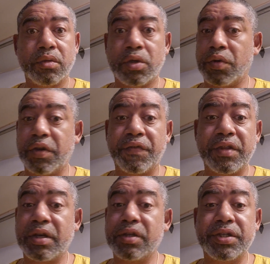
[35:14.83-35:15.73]
No different
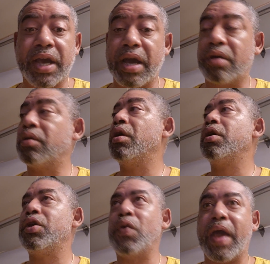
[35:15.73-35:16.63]
than a child,
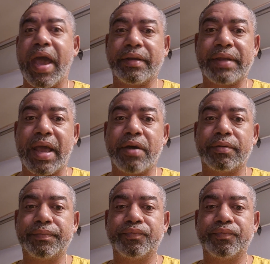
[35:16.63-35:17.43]
you act out.